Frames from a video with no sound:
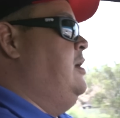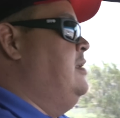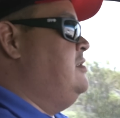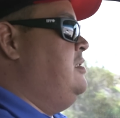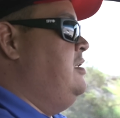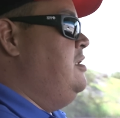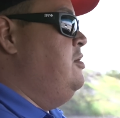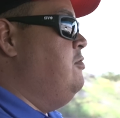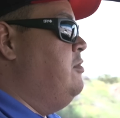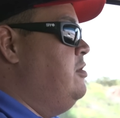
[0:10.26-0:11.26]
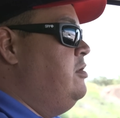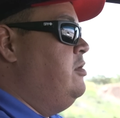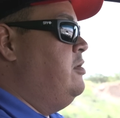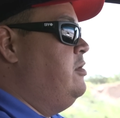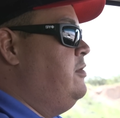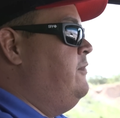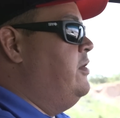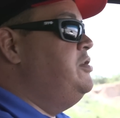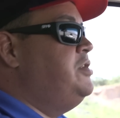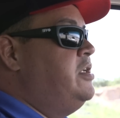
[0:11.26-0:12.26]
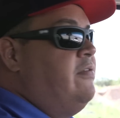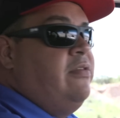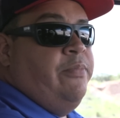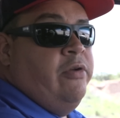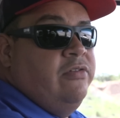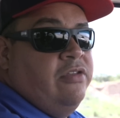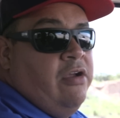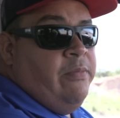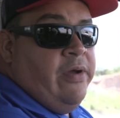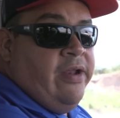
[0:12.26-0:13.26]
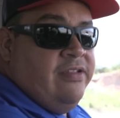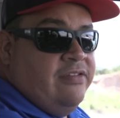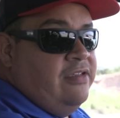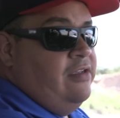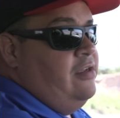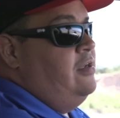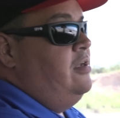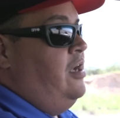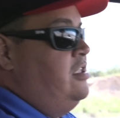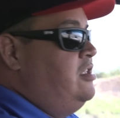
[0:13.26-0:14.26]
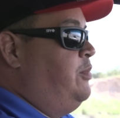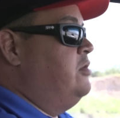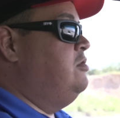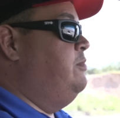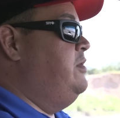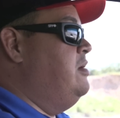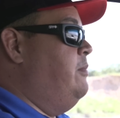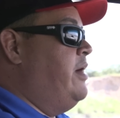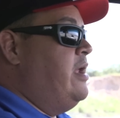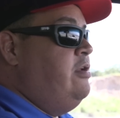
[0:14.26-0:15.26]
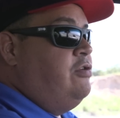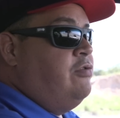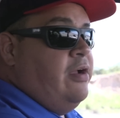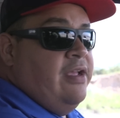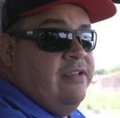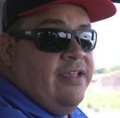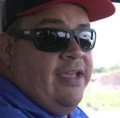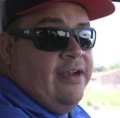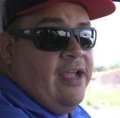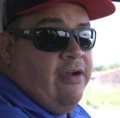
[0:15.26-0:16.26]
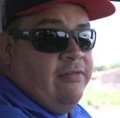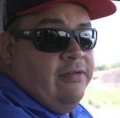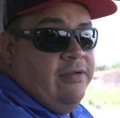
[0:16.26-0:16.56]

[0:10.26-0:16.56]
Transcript: It's the newer version of the ProStar, but it's supposed to be a brand new truck inside and out.